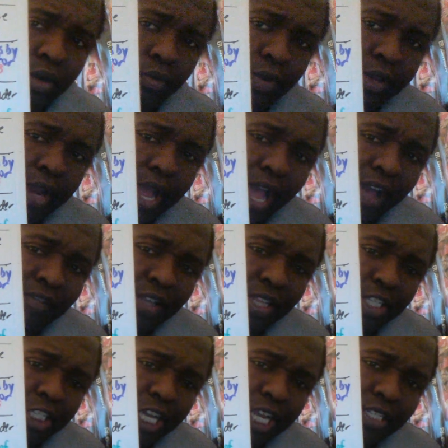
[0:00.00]

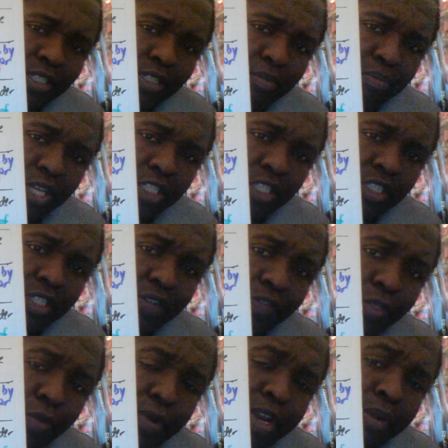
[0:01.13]
the change in dimensions
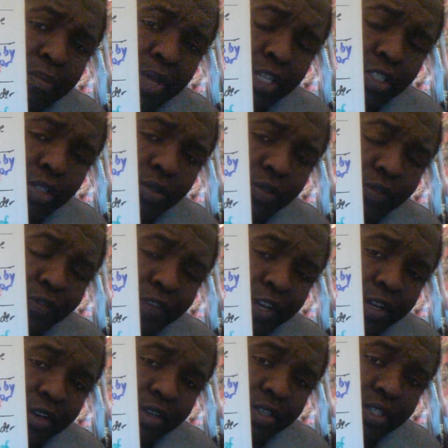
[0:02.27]
of three-dimensional
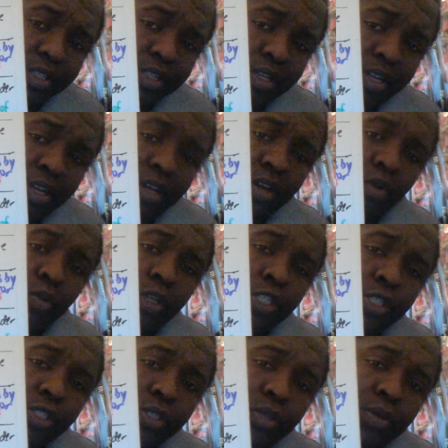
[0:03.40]
figures,
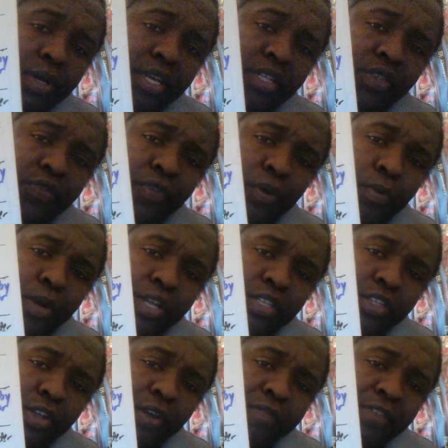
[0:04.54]
what you do is, for when
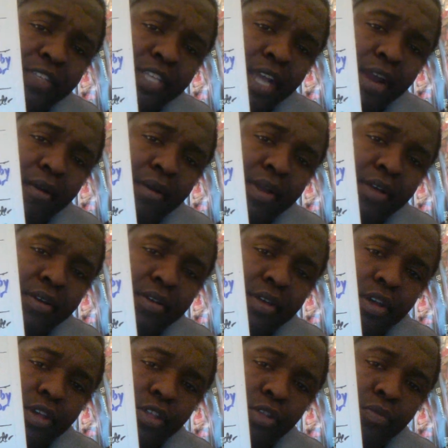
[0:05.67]
it's surface area,
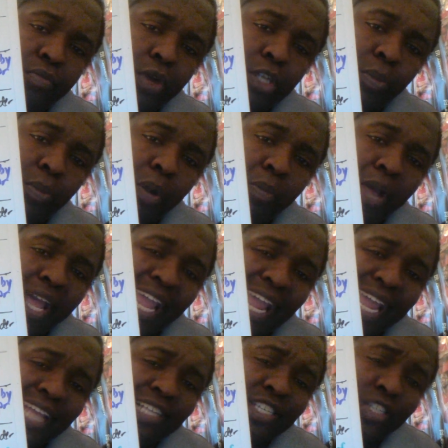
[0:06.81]
you multiply by
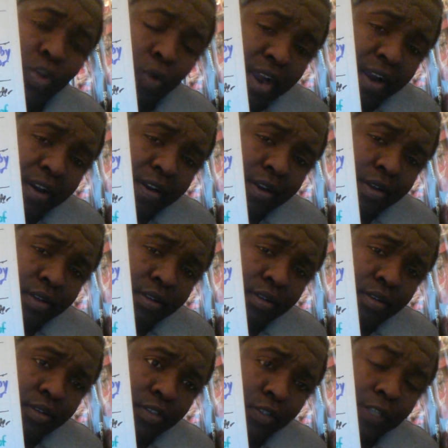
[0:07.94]
a squared.
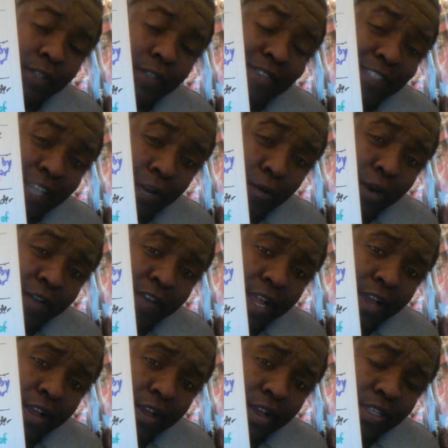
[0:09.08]
So you have to take
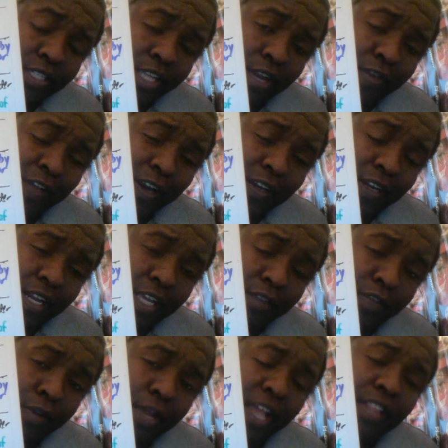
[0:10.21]
whatever scale factor they
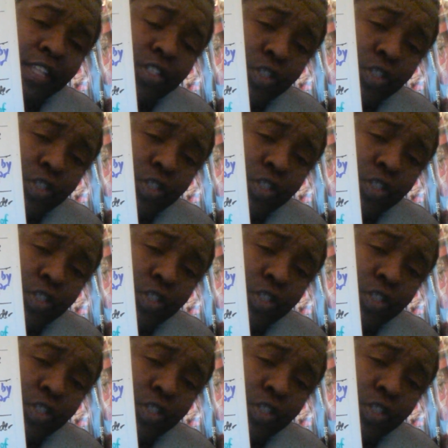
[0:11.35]
give you and then